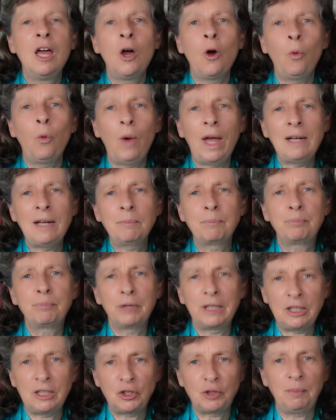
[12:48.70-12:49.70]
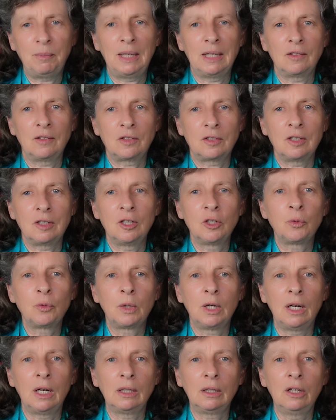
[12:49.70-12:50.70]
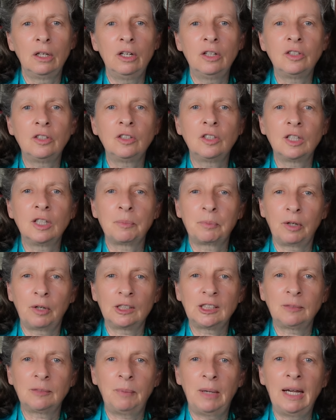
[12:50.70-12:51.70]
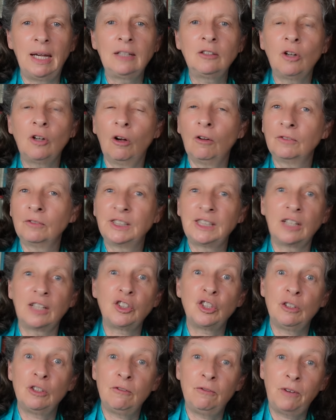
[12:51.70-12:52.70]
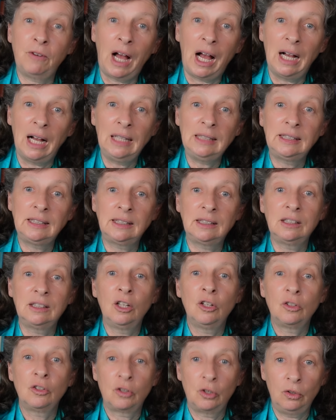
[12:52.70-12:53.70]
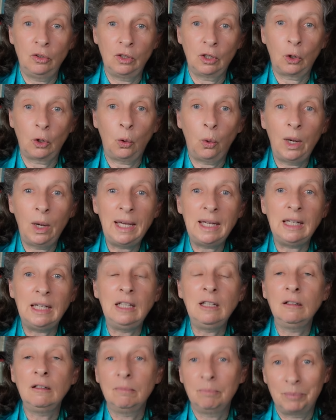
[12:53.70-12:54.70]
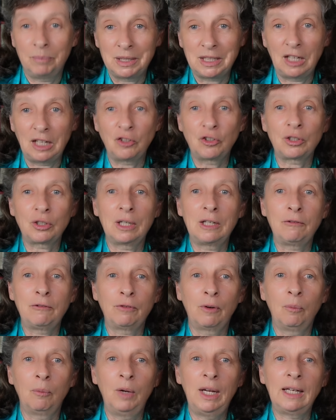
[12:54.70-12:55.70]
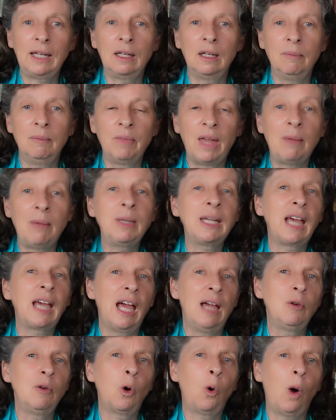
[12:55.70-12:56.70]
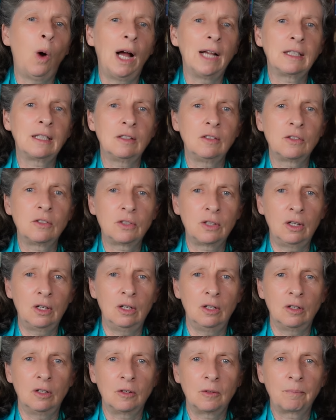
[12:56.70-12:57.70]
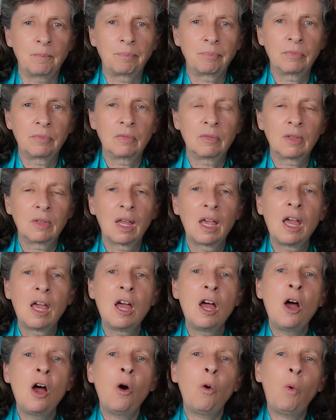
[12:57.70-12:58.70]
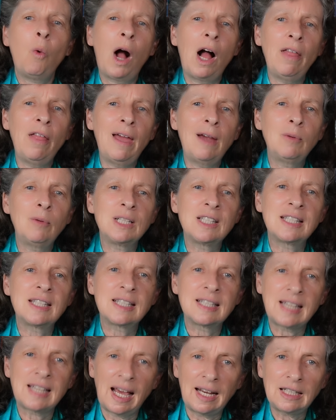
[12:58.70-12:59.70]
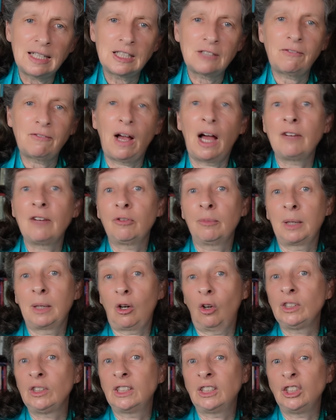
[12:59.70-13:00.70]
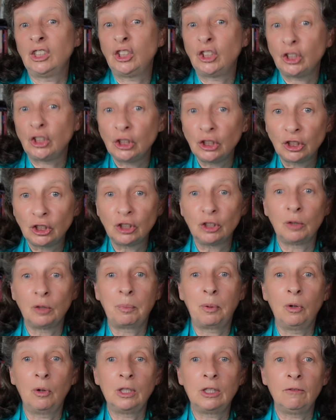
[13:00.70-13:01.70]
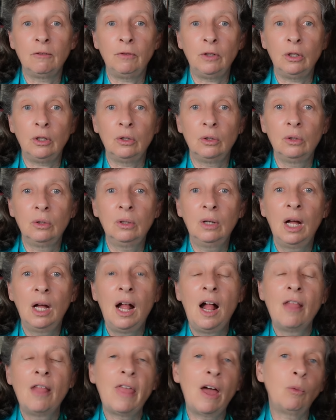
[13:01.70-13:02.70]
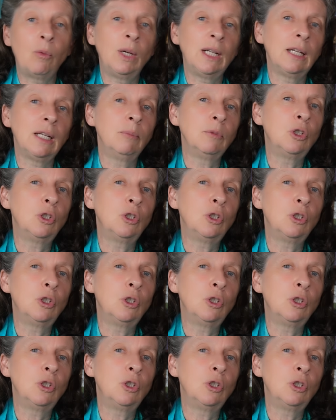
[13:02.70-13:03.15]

When British ministers were alerted to the prospect of such advice to the Queen, potentially from Whitlam, they became quite concerned. While they were satisfied from a constitutional point of view that Whitlam